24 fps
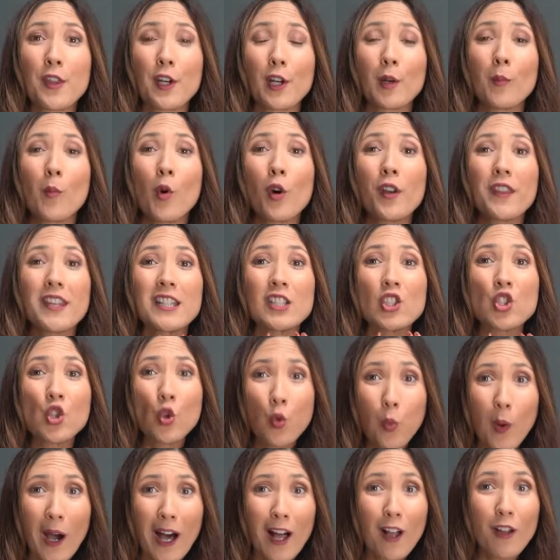there are more than
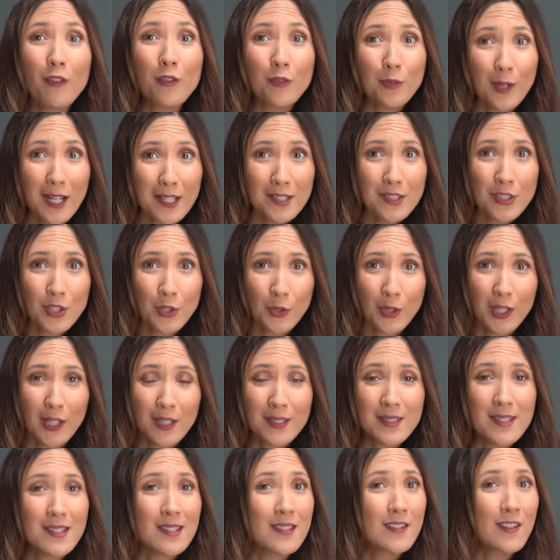12
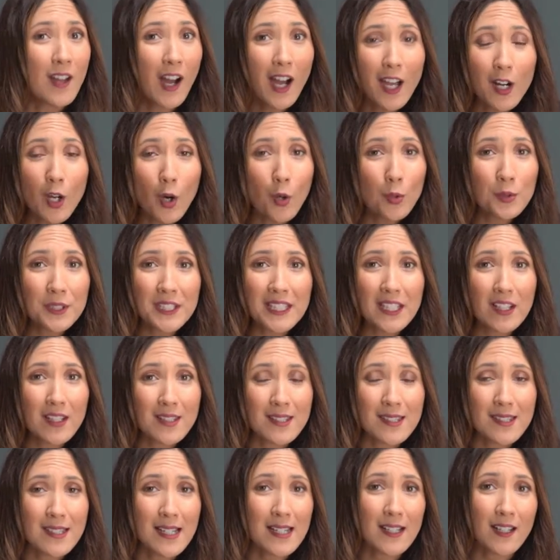restaurants, not only on
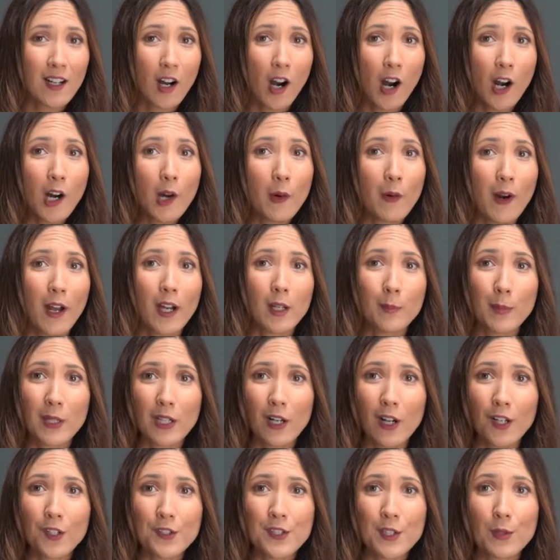site at Hard Rock, but
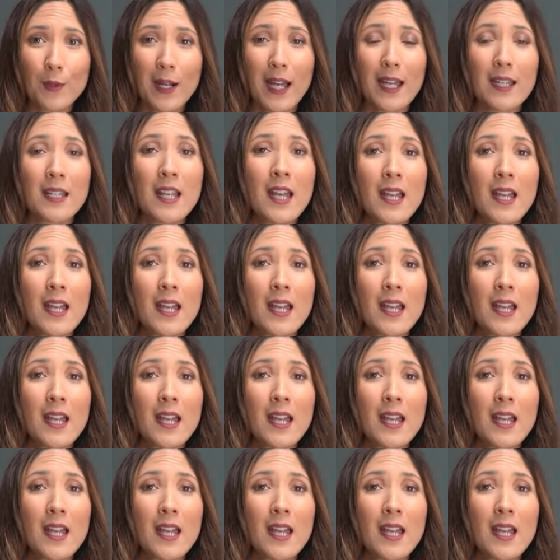also at